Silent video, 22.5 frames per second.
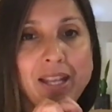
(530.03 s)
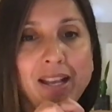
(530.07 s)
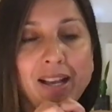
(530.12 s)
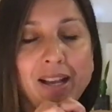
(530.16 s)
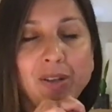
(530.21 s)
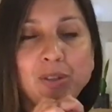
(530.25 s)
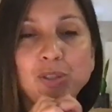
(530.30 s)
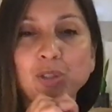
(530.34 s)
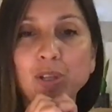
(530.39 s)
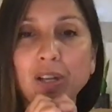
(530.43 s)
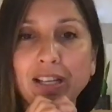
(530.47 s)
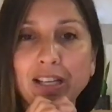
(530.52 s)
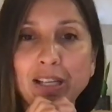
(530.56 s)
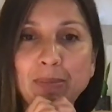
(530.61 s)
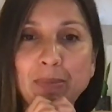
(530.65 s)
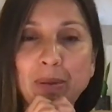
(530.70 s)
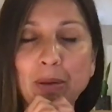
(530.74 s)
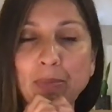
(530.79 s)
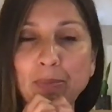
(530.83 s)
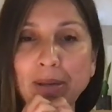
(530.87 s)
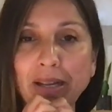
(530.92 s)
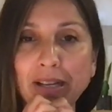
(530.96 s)
I was talking
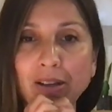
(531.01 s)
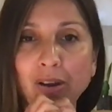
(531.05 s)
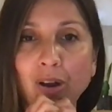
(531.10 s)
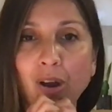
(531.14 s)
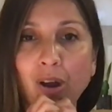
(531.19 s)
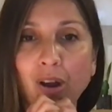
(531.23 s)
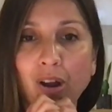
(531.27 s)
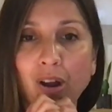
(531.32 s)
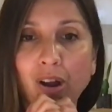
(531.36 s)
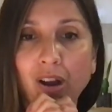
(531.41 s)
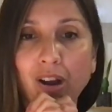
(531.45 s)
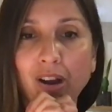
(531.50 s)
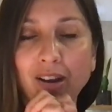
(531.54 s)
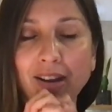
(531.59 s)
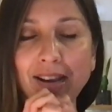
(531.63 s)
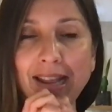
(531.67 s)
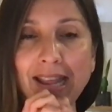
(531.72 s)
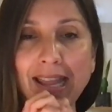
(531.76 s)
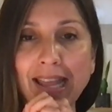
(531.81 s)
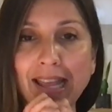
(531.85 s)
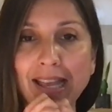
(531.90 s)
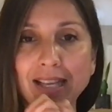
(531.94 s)
about my car,
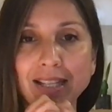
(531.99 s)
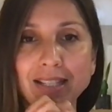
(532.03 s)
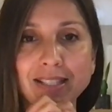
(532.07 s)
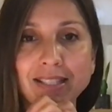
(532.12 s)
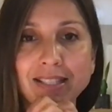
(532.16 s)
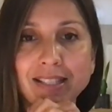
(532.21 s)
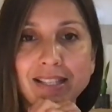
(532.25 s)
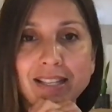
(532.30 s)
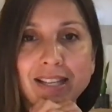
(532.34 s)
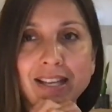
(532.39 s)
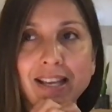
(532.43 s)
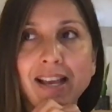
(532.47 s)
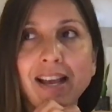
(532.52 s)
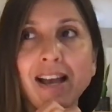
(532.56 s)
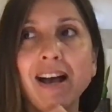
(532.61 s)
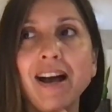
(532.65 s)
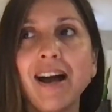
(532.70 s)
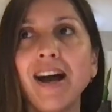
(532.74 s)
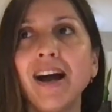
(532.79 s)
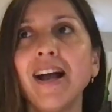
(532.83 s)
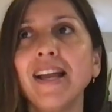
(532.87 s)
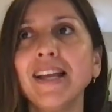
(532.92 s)
and
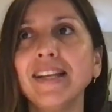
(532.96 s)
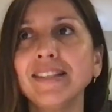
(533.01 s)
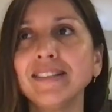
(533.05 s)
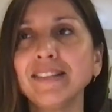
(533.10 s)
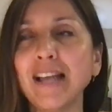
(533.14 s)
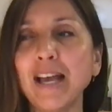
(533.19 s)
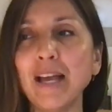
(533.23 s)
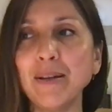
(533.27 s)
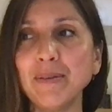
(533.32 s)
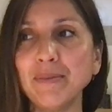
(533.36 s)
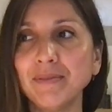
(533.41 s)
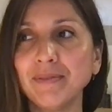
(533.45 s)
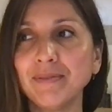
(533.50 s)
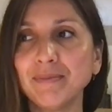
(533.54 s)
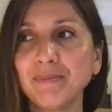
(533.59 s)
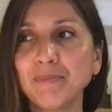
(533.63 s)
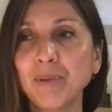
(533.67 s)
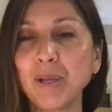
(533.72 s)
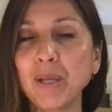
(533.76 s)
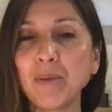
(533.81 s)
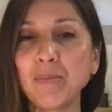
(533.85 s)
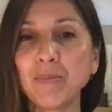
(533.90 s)
I let
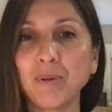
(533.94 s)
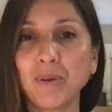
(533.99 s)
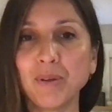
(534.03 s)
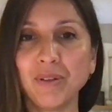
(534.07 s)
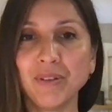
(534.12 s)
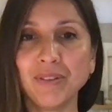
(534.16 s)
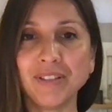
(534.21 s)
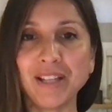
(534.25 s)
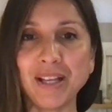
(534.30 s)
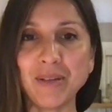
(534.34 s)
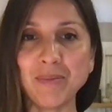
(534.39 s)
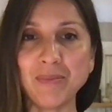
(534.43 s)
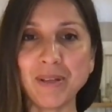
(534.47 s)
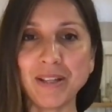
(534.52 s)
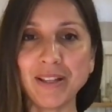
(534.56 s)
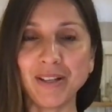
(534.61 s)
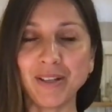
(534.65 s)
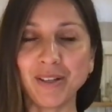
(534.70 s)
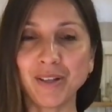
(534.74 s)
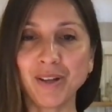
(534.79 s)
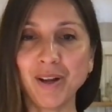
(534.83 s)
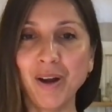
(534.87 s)
people lend me
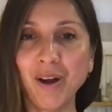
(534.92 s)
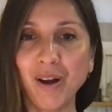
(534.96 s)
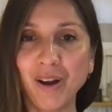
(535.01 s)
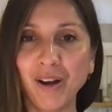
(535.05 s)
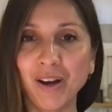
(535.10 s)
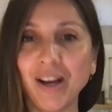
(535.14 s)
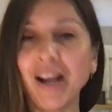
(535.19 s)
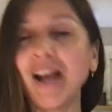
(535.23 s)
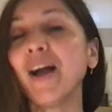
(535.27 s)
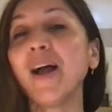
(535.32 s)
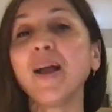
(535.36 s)
their car.